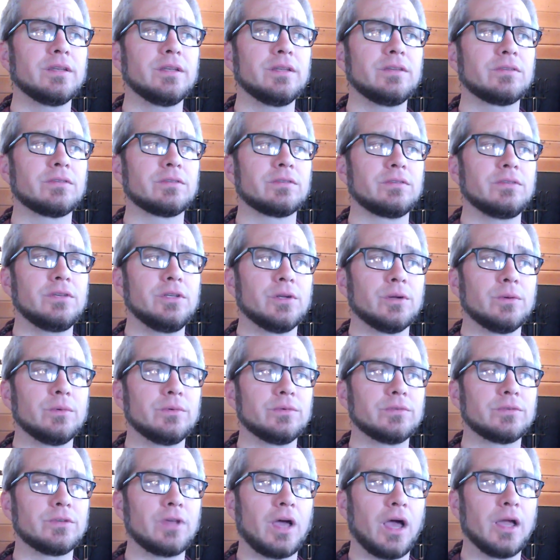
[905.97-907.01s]
it's,
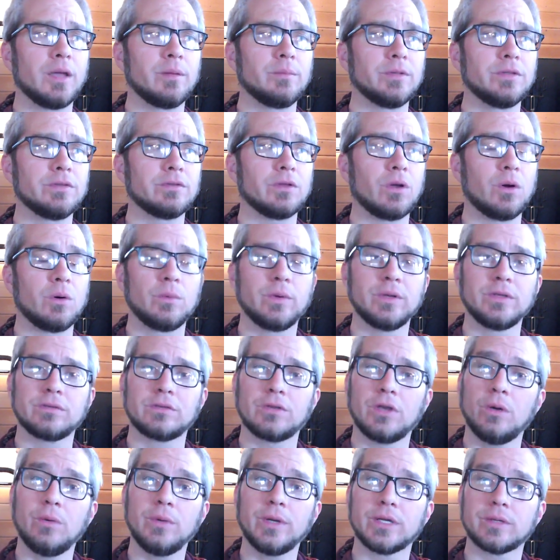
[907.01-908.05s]
time is always
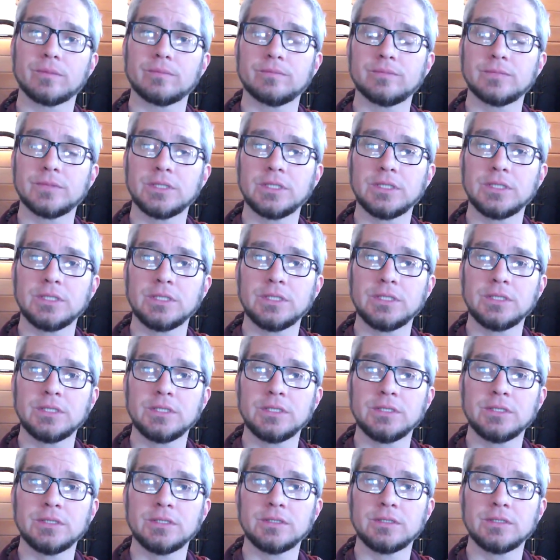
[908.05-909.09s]
going,
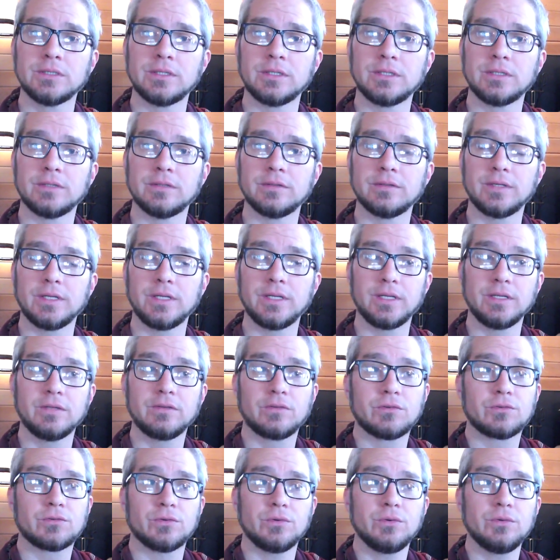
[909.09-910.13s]
and it is
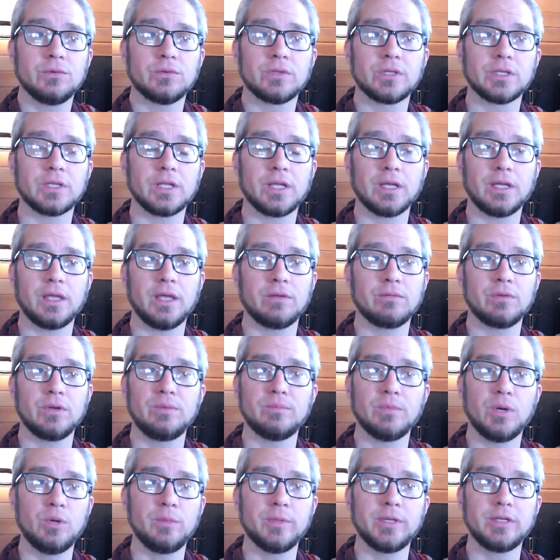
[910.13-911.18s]
true that like every
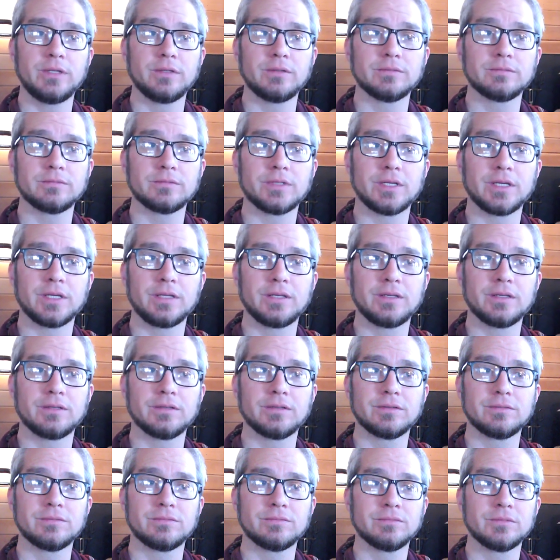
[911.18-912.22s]
moment, like
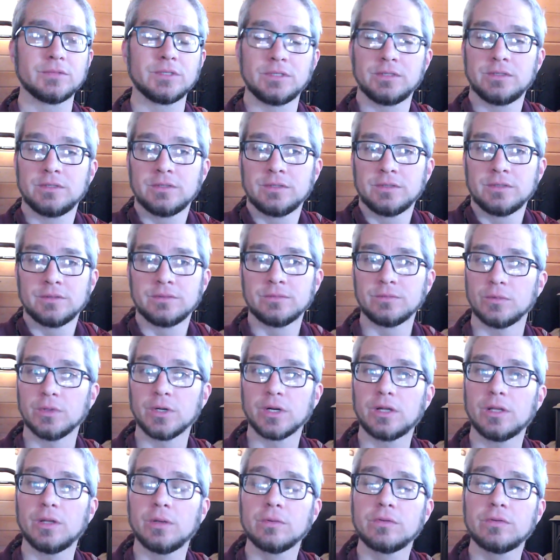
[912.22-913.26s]
we're
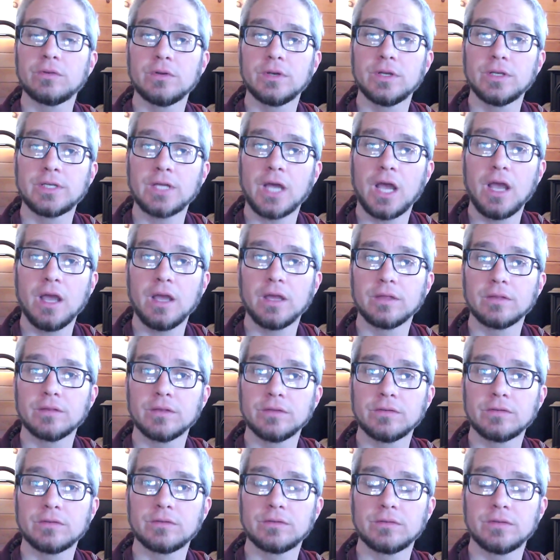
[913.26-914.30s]
closer to dying.
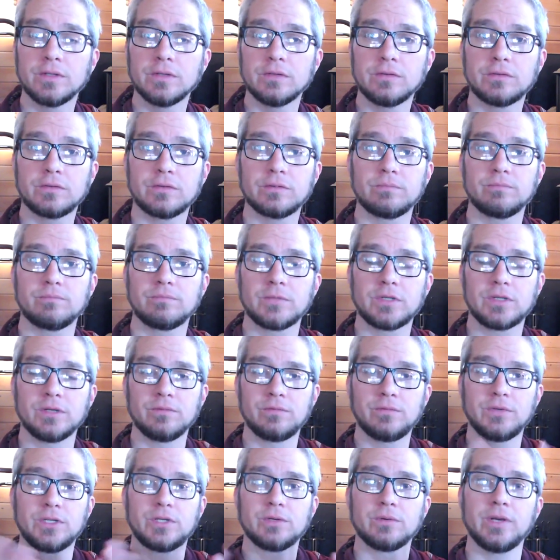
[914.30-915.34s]
This
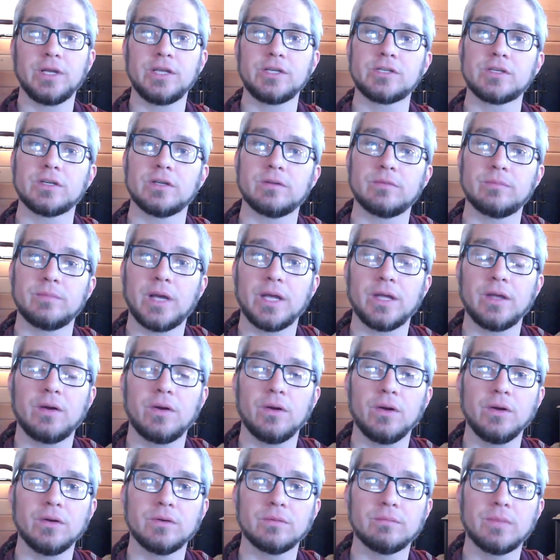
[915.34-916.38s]
configuration of my
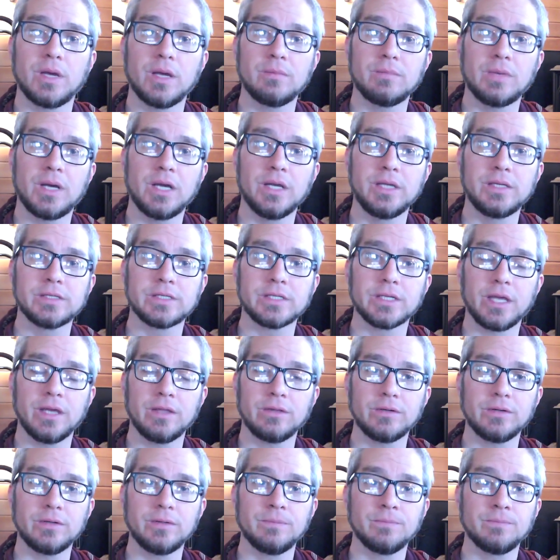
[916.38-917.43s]
heart and my mind
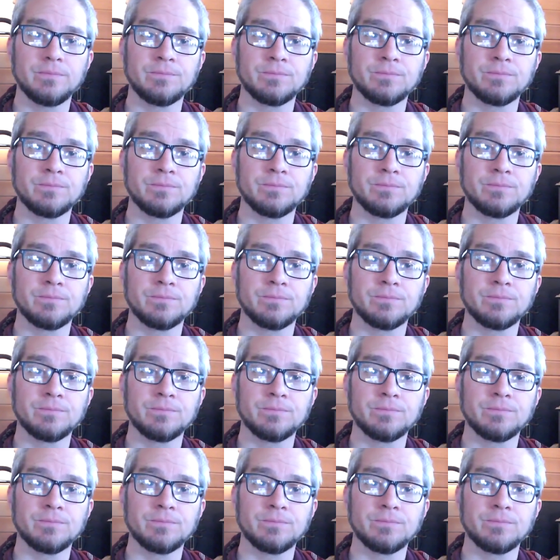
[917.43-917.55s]
together